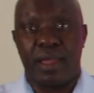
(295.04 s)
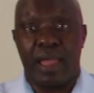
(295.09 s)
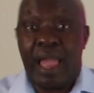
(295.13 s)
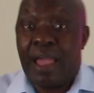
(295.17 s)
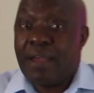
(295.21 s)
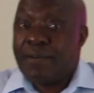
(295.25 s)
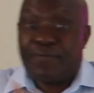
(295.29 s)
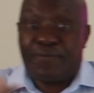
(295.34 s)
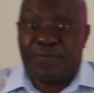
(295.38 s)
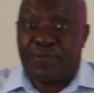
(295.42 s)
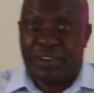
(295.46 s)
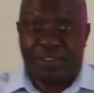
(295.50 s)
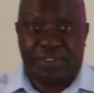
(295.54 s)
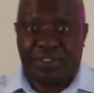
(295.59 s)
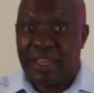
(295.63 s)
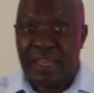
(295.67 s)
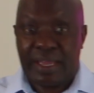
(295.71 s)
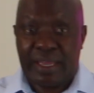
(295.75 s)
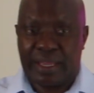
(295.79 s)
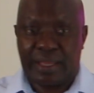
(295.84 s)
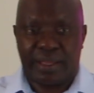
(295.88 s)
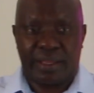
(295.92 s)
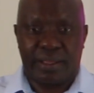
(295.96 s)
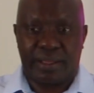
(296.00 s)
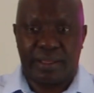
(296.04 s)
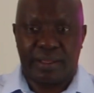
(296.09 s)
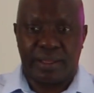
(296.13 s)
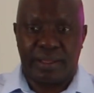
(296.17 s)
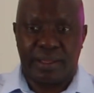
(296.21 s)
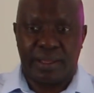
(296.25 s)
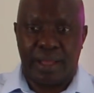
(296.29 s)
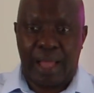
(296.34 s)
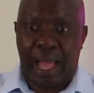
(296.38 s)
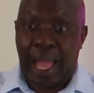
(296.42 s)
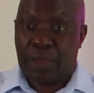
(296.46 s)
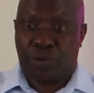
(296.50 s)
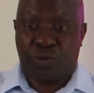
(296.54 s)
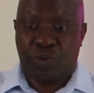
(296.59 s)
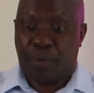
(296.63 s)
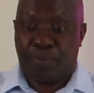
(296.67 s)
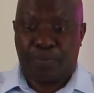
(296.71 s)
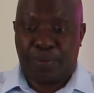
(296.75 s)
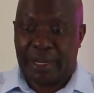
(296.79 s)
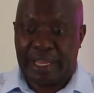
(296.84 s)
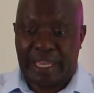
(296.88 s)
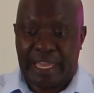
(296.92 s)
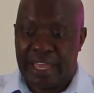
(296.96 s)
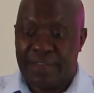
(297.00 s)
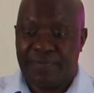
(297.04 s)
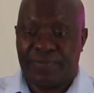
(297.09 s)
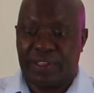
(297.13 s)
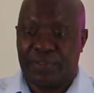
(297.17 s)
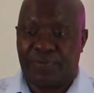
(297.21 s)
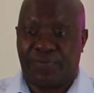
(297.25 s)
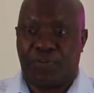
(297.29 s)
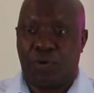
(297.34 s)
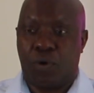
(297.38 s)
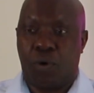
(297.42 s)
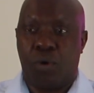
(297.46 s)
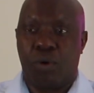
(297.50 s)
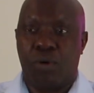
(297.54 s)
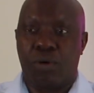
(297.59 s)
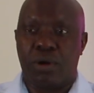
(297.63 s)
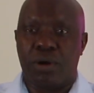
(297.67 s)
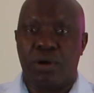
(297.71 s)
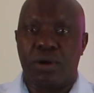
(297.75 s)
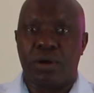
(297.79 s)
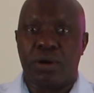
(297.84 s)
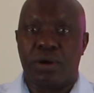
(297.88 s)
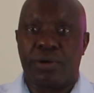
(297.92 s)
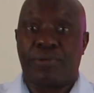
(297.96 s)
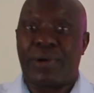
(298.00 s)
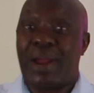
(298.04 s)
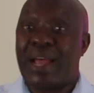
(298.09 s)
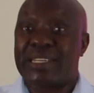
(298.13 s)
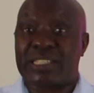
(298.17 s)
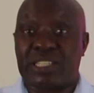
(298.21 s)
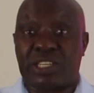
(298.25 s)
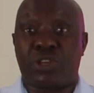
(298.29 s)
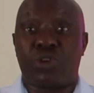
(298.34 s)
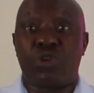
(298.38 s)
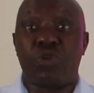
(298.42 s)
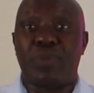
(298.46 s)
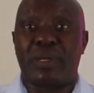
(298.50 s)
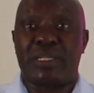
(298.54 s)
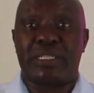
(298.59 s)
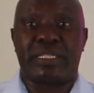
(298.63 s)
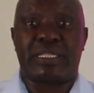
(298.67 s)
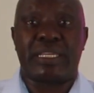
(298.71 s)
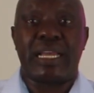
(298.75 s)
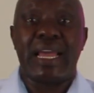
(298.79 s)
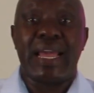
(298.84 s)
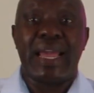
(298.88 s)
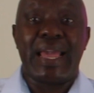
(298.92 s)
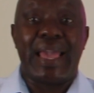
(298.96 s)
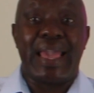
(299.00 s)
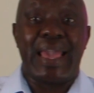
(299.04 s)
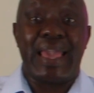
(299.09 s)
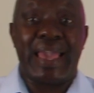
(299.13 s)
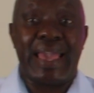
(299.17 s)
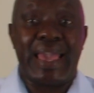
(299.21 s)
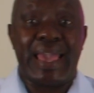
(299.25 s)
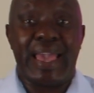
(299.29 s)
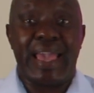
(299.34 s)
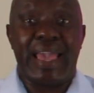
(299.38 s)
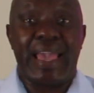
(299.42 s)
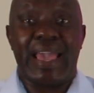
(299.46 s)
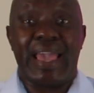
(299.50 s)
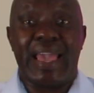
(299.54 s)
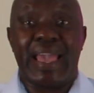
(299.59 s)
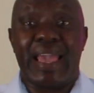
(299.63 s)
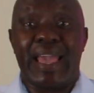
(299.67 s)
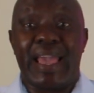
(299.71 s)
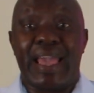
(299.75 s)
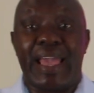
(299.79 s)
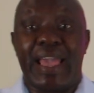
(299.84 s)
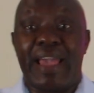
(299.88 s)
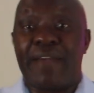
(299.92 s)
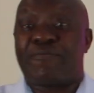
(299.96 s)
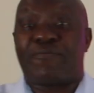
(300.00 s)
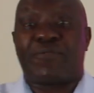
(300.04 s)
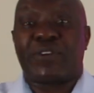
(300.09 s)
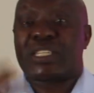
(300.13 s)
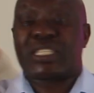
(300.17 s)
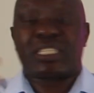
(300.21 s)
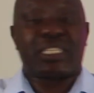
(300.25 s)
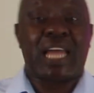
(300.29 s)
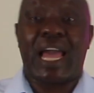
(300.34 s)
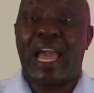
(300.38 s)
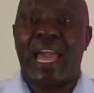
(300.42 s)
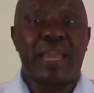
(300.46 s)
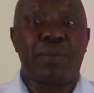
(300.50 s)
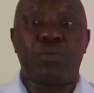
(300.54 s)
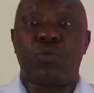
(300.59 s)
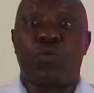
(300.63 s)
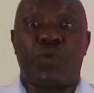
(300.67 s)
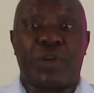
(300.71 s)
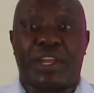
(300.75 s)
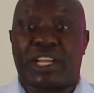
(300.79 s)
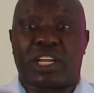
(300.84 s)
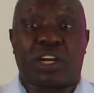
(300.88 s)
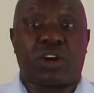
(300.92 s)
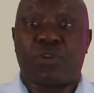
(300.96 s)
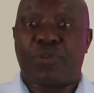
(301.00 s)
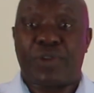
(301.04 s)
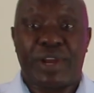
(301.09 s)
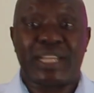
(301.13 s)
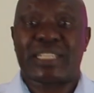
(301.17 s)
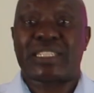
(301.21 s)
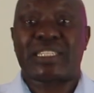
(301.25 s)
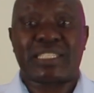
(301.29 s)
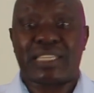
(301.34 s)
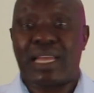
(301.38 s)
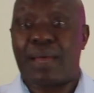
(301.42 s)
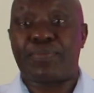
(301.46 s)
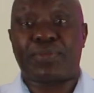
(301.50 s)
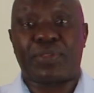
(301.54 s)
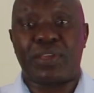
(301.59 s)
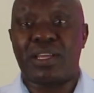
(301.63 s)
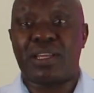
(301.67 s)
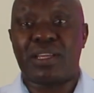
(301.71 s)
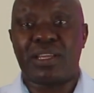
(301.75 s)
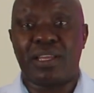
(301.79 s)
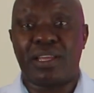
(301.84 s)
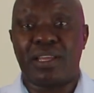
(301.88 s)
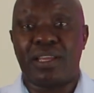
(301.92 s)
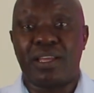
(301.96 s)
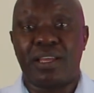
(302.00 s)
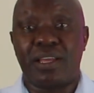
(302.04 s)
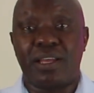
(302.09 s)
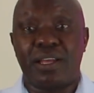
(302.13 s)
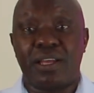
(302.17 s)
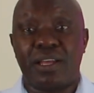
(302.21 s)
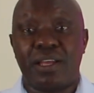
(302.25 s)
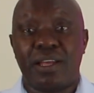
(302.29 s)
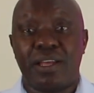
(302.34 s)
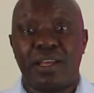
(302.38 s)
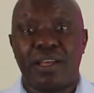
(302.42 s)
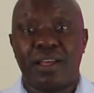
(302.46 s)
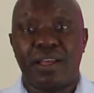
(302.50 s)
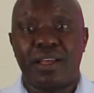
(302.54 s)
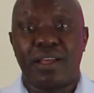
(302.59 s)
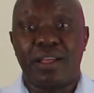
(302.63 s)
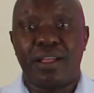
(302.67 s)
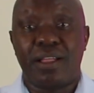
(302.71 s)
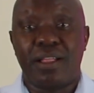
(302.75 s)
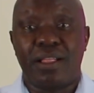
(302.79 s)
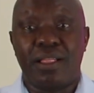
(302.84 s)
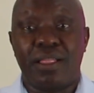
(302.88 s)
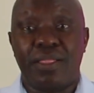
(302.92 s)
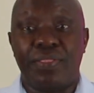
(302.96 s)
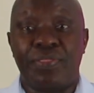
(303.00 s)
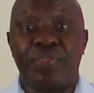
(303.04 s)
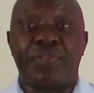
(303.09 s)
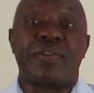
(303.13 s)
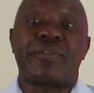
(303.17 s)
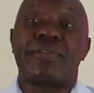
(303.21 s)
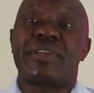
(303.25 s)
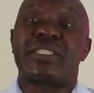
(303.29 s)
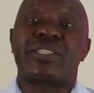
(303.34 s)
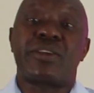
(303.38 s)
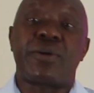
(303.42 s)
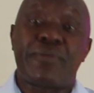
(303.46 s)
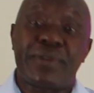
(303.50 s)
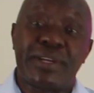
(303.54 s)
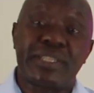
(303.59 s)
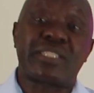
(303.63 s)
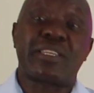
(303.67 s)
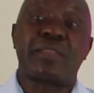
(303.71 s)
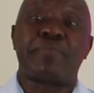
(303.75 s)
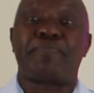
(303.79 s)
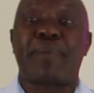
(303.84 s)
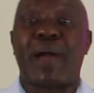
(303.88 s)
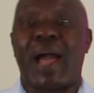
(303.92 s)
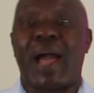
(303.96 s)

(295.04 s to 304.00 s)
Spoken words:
Everything, arguably, even for us humans, every time we create something, there is a reason